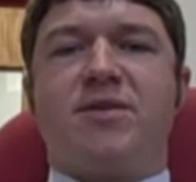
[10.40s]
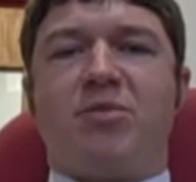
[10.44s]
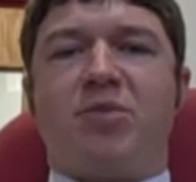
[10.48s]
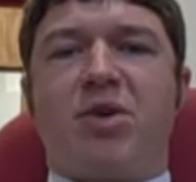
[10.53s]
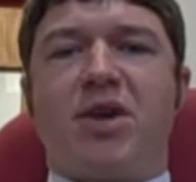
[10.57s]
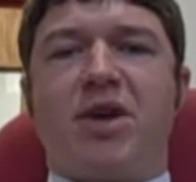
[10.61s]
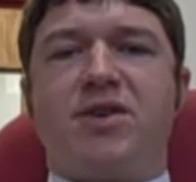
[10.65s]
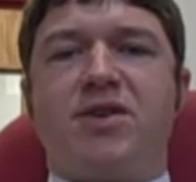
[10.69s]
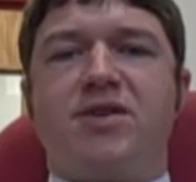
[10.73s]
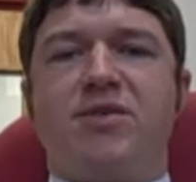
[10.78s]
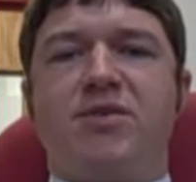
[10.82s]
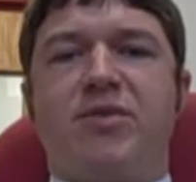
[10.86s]
and
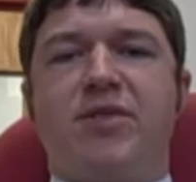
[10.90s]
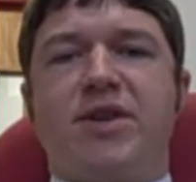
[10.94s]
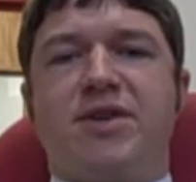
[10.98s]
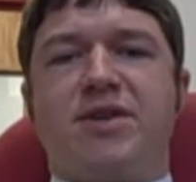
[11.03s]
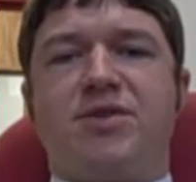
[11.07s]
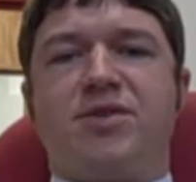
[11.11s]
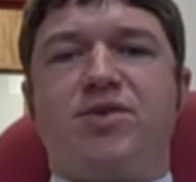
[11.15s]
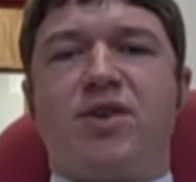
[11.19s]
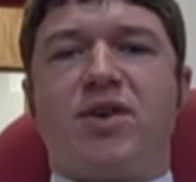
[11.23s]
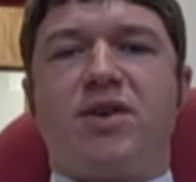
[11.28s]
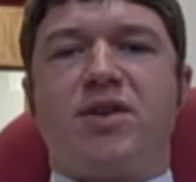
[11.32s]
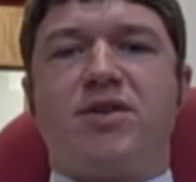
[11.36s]
Patient
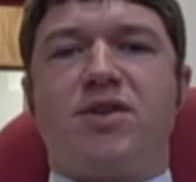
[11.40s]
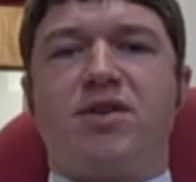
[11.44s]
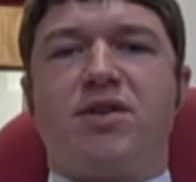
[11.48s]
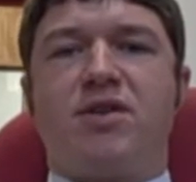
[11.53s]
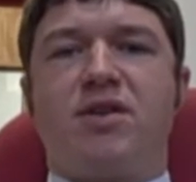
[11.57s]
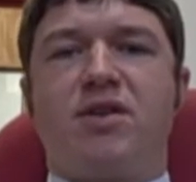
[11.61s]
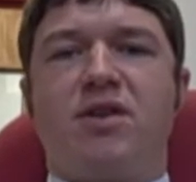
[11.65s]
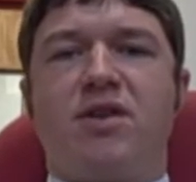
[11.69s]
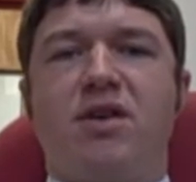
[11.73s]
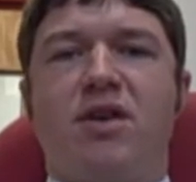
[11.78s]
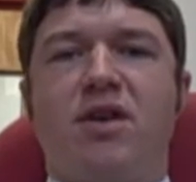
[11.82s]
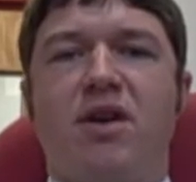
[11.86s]
Administration
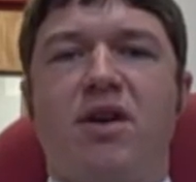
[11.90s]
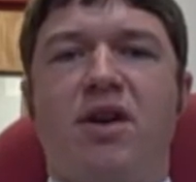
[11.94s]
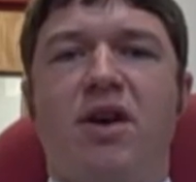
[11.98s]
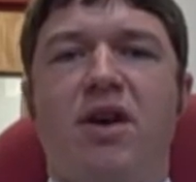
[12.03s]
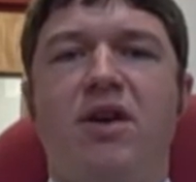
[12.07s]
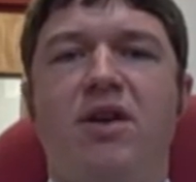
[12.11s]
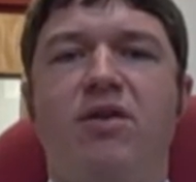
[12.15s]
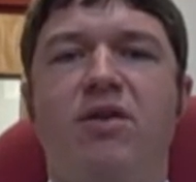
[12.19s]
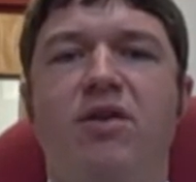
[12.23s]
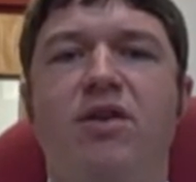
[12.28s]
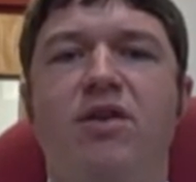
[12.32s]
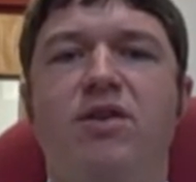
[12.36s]

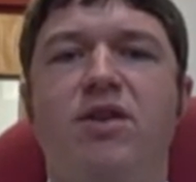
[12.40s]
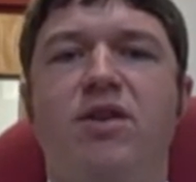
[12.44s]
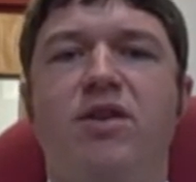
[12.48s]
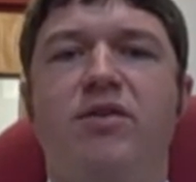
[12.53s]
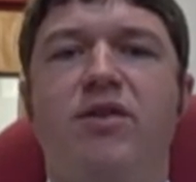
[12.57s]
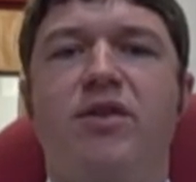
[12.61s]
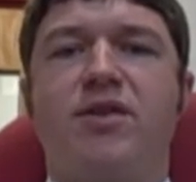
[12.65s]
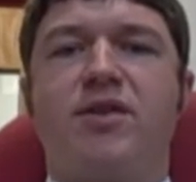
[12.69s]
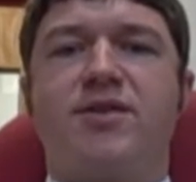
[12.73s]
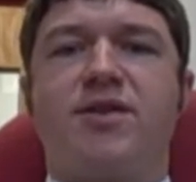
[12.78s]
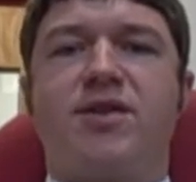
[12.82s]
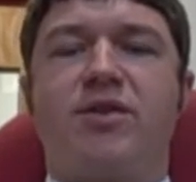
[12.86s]
here at
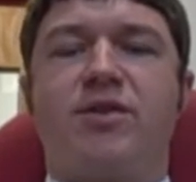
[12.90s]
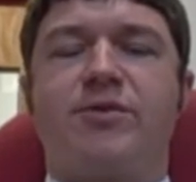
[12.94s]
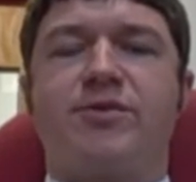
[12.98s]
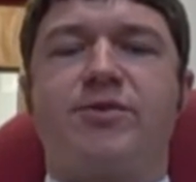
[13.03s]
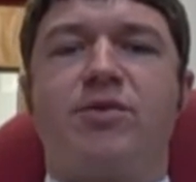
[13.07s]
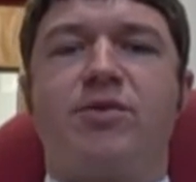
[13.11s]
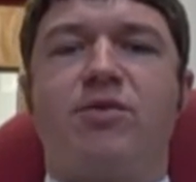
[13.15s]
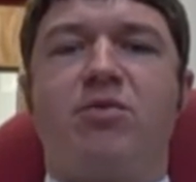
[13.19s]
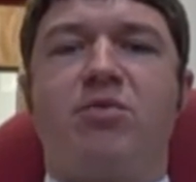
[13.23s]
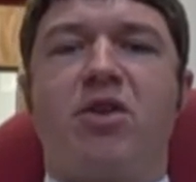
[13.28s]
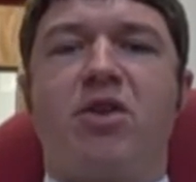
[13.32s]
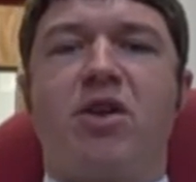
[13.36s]
University
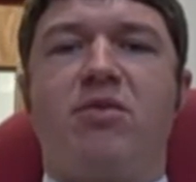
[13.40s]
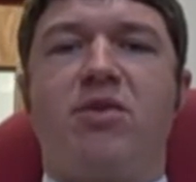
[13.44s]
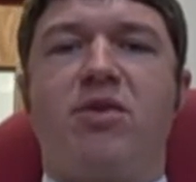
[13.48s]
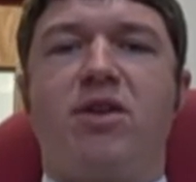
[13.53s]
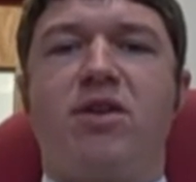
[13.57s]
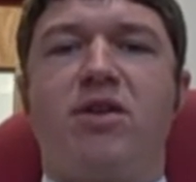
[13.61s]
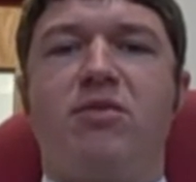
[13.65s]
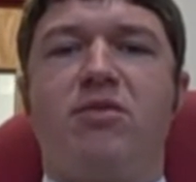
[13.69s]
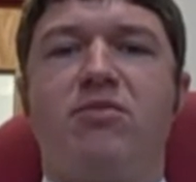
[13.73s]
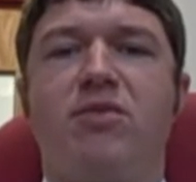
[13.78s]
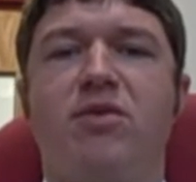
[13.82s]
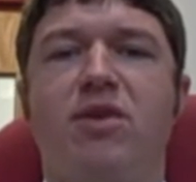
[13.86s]
Hospitals
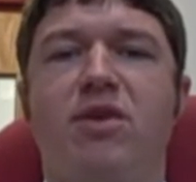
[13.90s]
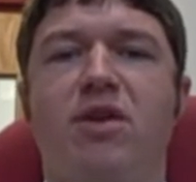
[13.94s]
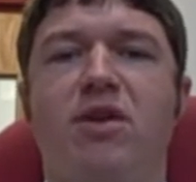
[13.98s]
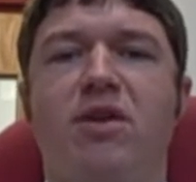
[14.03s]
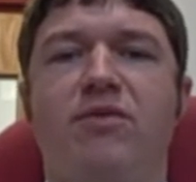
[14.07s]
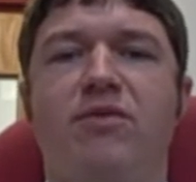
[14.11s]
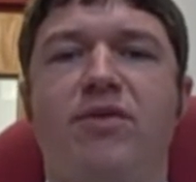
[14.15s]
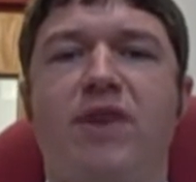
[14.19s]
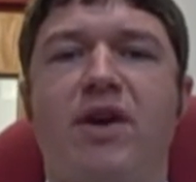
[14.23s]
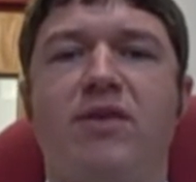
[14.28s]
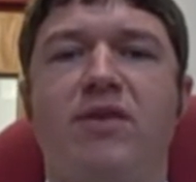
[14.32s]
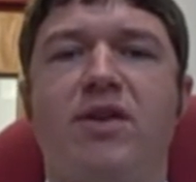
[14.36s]
Birmingham
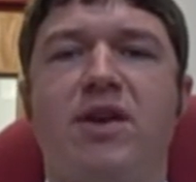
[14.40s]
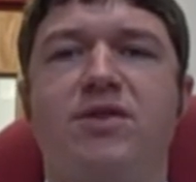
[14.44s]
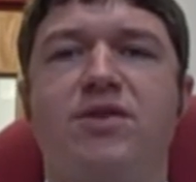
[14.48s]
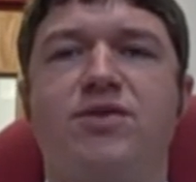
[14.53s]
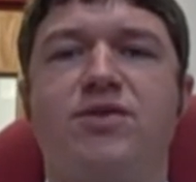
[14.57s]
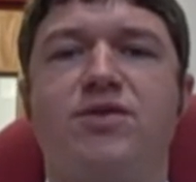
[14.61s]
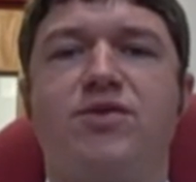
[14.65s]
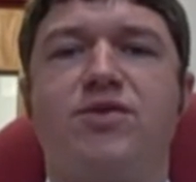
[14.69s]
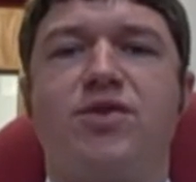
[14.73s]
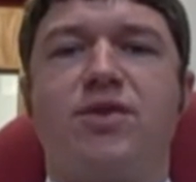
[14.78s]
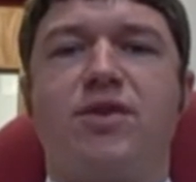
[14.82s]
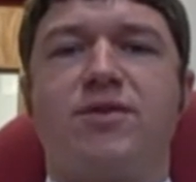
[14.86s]

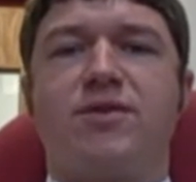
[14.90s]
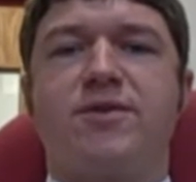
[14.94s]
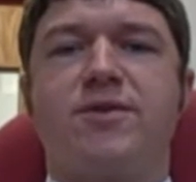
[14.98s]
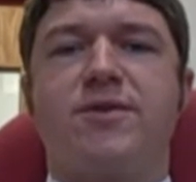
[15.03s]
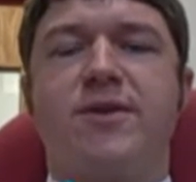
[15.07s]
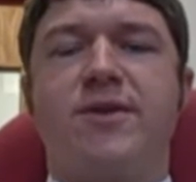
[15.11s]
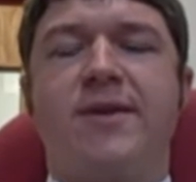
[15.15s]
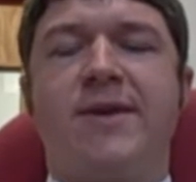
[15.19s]
Foundation Trust.